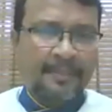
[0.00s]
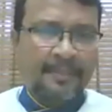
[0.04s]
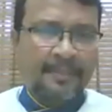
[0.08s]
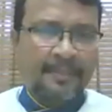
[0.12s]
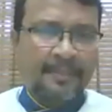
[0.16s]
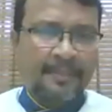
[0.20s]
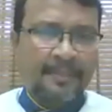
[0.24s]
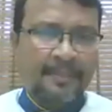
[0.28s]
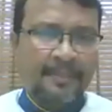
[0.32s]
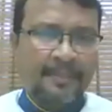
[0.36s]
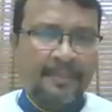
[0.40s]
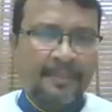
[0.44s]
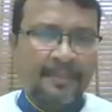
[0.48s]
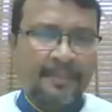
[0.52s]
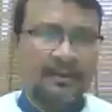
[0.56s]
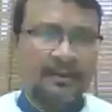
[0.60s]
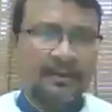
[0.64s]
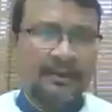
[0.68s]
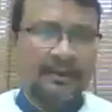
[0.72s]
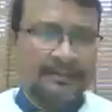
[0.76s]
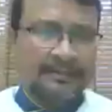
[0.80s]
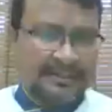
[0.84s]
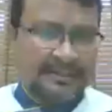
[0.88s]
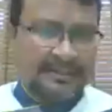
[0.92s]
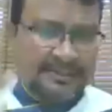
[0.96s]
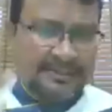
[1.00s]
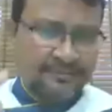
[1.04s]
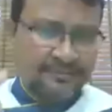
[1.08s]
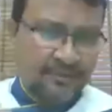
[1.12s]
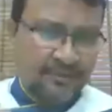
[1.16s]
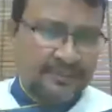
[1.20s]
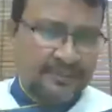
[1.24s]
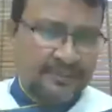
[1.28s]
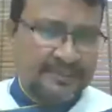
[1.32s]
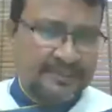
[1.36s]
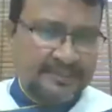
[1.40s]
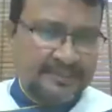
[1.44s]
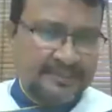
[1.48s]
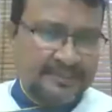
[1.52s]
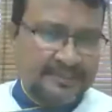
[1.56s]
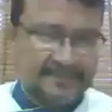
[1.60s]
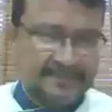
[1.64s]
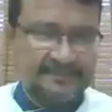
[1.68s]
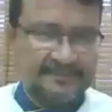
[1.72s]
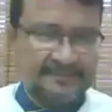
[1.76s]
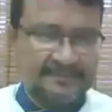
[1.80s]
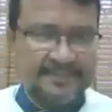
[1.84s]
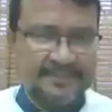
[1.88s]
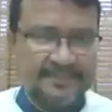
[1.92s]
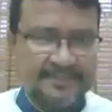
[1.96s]
uh, at least for this
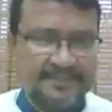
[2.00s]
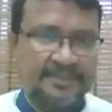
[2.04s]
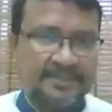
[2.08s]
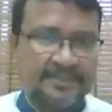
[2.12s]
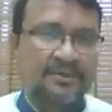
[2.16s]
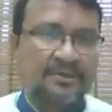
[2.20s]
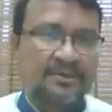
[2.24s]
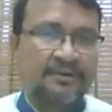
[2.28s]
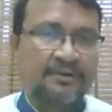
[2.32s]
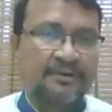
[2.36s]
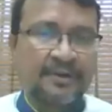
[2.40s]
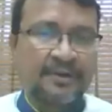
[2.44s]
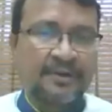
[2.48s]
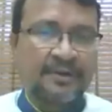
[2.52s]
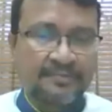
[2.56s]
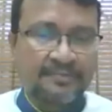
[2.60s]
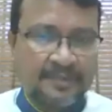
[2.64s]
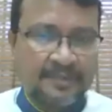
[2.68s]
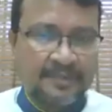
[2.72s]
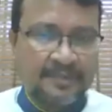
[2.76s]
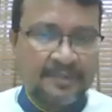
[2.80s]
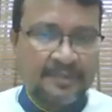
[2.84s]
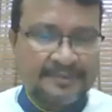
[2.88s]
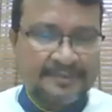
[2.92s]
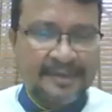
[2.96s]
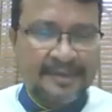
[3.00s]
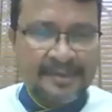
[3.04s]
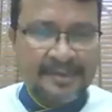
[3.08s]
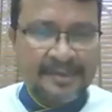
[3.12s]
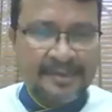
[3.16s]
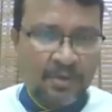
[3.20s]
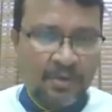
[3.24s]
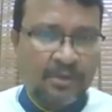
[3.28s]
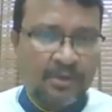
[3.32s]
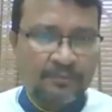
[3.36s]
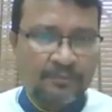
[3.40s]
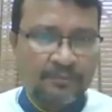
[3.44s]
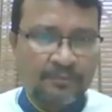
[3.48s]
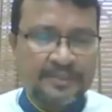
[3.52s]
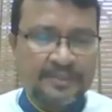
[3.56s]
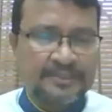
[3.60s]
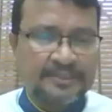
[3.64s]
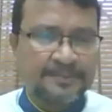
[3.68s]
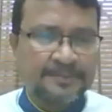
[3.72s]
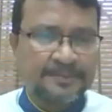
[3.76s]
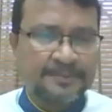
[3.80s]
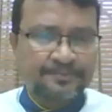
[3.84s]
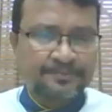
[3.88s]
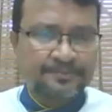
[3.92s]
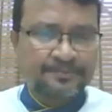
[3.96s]
Christmas or from this time onwards,
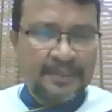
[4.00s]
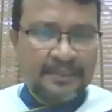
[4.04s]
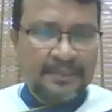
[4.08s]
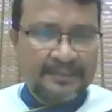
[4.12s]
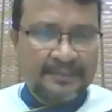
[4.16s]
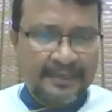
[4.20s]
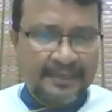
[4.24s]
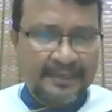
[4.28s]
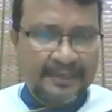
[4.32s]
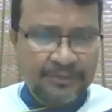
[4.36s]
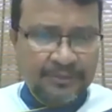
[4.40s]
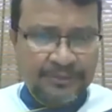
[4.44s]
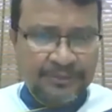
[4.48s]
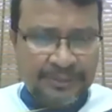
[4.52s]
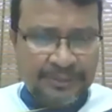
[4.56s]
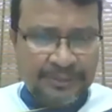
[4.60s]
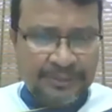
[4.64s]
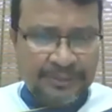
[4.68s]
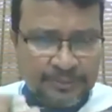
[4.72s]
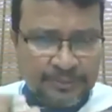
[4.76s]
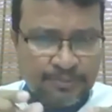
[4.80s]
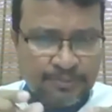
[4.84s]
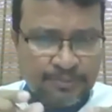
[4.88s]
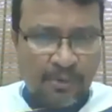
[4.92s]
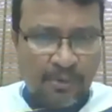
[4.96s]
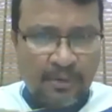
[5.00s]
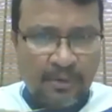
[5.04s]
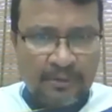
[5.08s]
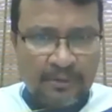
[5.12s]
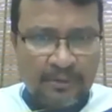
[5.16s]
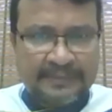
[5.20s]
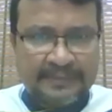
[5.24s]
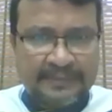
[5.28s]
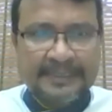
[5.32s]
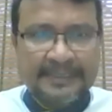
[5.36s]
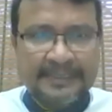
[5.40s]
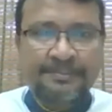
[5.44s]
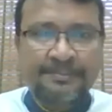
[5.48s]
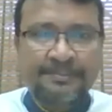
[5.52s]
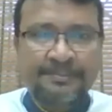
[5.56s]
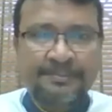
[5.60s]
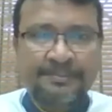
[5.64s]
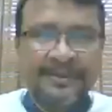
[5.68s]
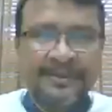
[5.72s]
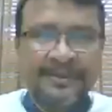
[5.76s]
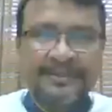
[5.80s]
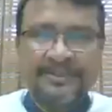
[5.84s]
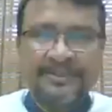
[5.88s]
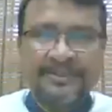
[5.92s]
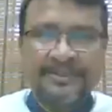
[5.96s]
try to keep small
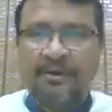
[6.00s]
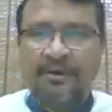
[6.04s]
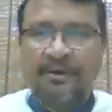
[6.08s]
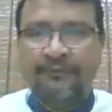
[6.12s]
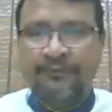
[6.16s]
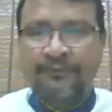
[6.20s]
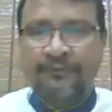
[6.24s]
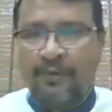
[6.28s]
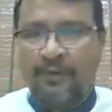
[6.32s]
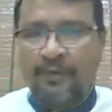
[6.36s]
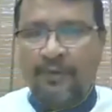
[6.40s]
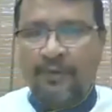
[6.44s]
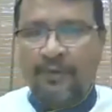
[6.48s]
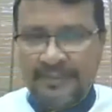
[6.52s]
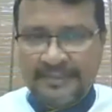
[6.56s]
tidbits of all the